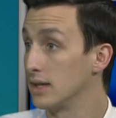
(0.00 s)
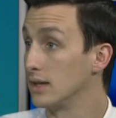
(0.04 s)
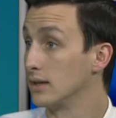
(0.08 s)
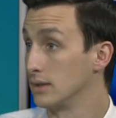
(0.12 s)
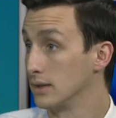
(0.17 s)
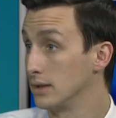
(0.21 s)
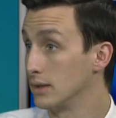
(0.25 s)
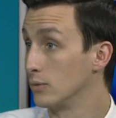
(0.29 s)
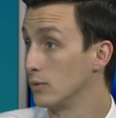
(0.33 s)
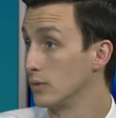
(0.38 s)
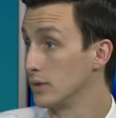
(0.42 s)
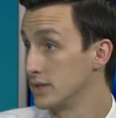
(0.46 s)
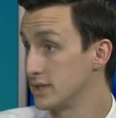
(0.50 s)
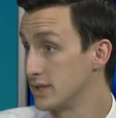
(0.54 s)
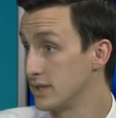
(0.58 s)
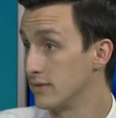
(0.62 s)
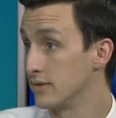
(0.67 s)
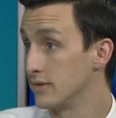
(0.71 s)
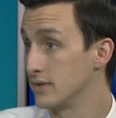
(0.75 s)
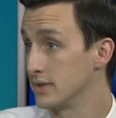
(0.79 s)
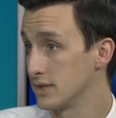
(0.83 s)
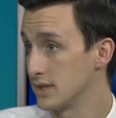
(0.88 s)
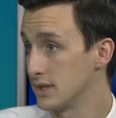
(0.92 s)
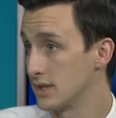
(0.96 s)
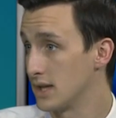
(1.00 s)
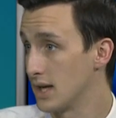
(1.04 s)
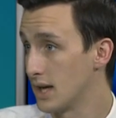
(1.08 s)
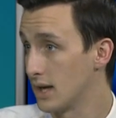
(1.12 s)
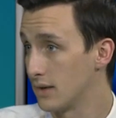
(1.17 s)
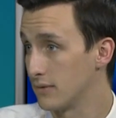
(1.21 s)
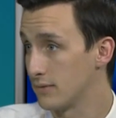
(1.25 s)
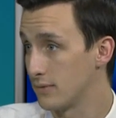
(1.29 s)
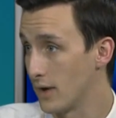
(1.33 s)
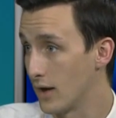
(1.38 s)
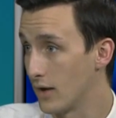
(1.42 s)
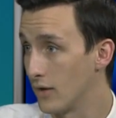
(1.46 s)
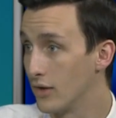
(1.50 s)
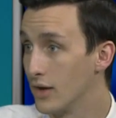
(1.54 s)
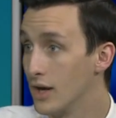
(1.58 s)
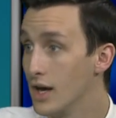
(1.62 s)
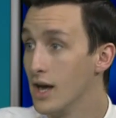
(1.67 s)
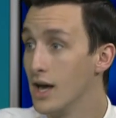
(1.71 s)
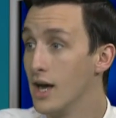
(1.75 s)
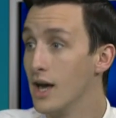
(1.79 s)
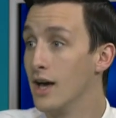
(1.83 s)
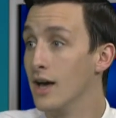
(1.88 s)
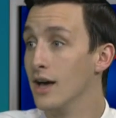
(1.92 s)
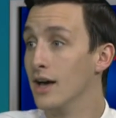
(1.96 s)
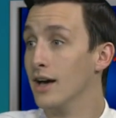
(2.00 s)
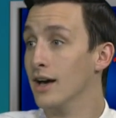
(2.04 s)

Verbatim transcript: elite receivers in the NFL. Yeah, he has.